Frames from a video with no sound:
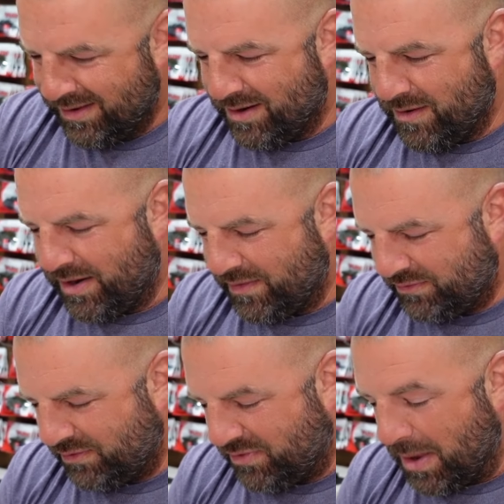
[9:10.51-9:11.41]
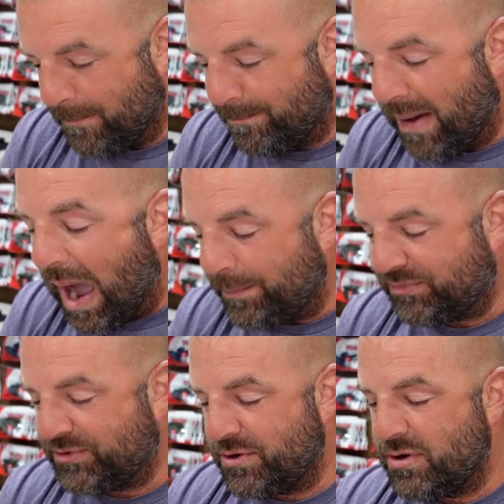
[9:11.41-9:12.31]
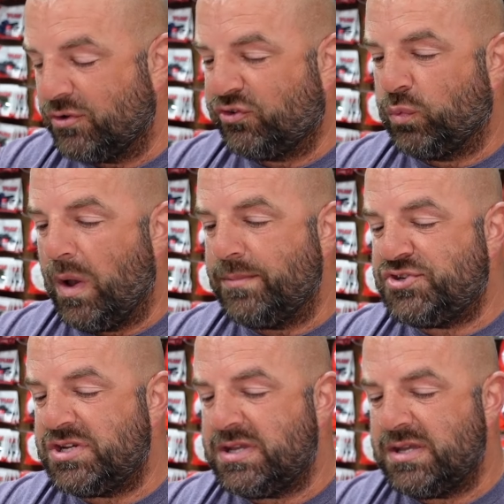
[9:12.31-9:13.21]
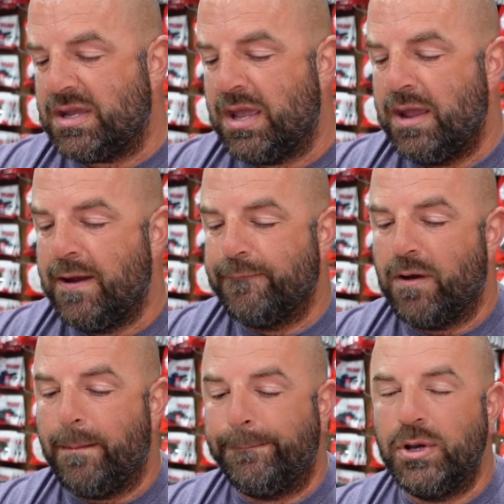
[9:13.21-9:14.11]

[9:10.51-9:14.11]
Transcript: All right, this is the Mobster Swim Jig from